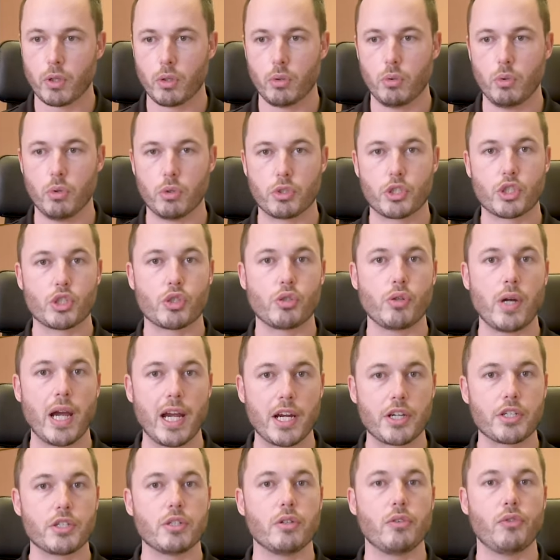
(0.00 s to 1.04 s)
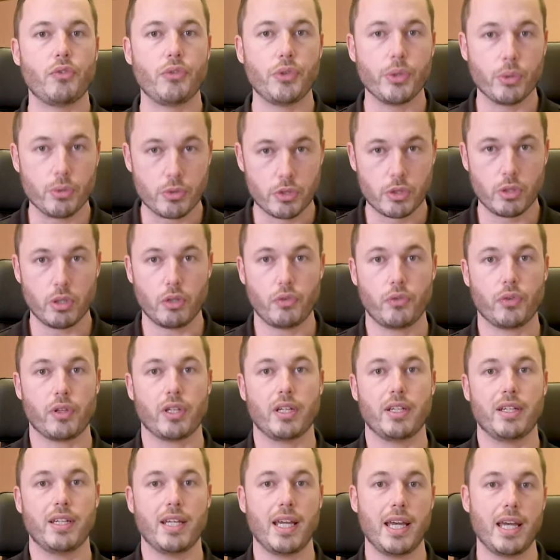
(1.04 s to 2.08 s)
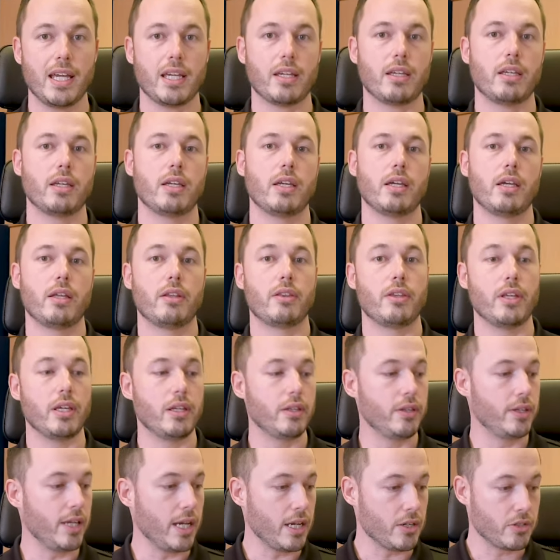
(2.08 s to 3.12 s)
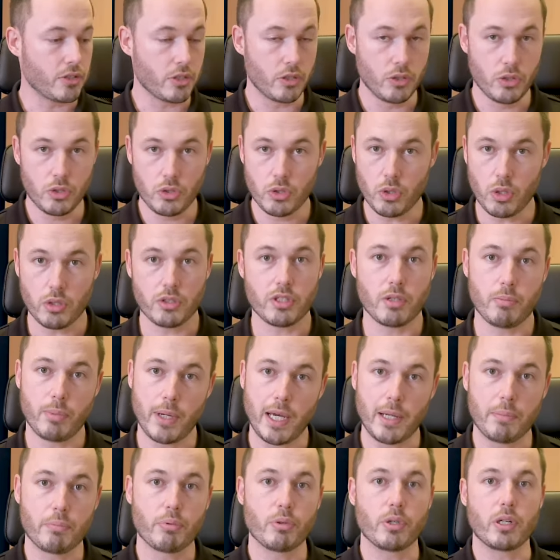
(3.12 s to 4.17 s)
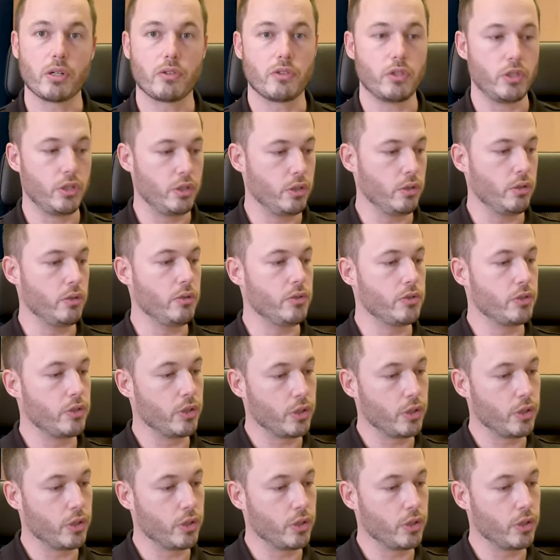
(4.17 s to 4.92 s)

or traction feels good for the neck, then that's not a bad product to use.